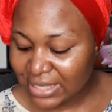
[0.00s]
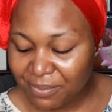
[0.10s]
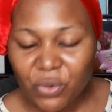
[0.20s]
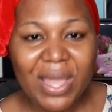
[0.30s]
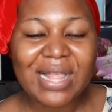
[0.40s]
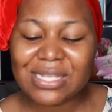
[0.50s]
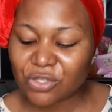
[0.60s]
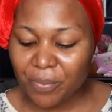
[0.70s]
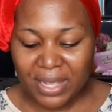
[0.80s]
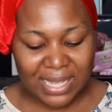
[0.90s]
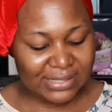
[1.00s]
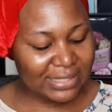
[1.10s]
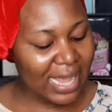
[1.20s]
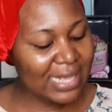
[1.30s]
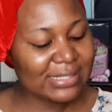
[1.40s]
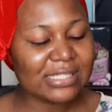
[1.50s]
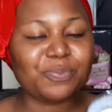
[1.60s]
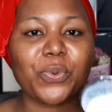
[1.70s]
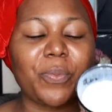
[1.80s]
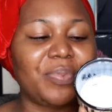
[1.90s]
I mean, why Ascorbic Acid has this
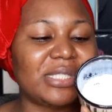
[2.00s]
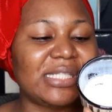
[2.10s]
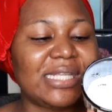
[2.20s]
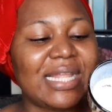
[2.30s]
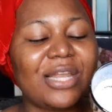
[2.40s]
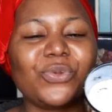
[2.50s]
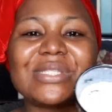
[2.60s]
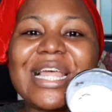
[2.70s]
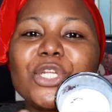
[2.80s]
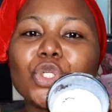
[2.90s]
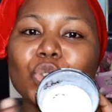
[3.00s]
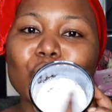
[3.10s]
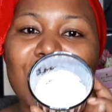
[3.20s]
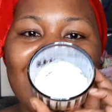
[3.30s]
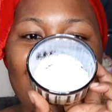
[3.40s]
property that looks like sugar.